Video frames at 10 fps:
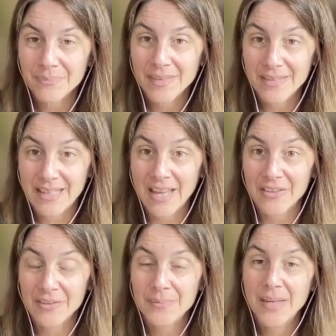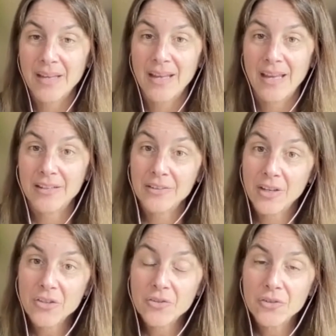together. And a
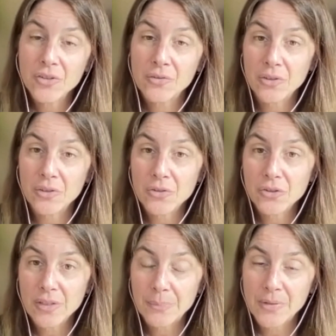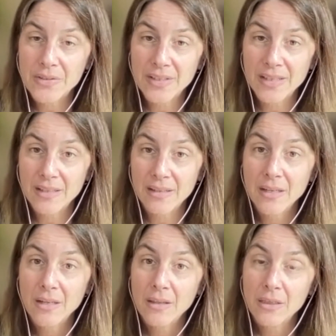launcher donor usually puts in
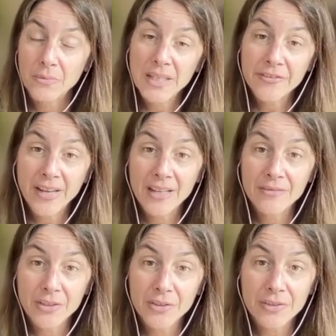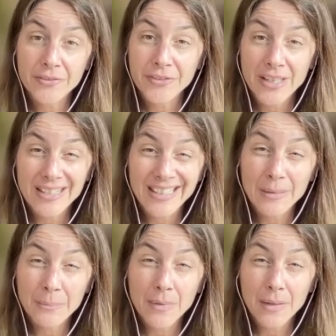3 to 5 years of
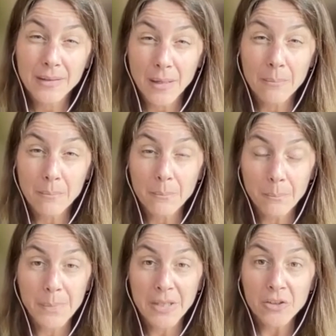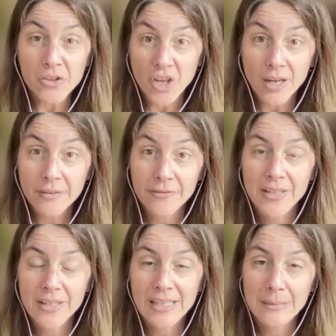funding, a bigger chunk of
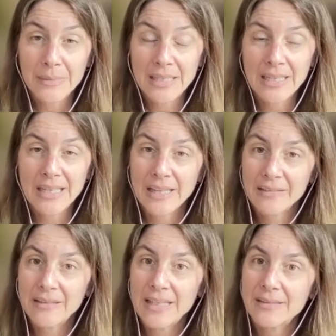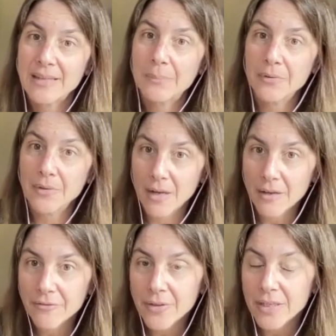funding in the beginning, and then they taper
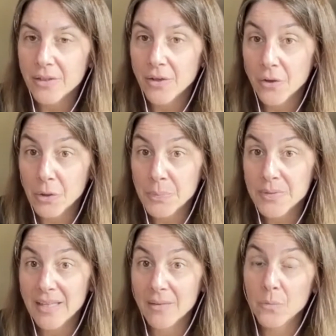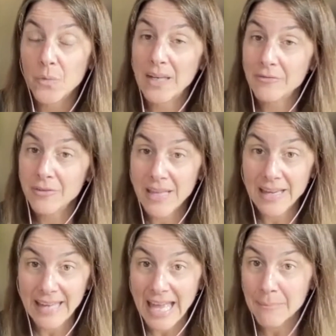off in the hopes that whatever
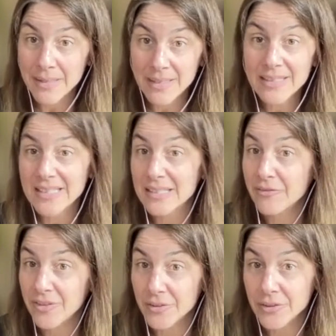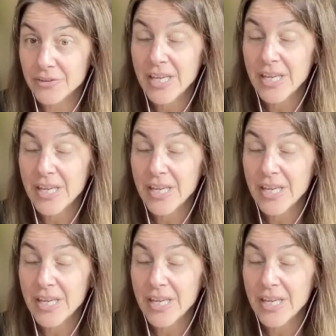that gap is, it's filled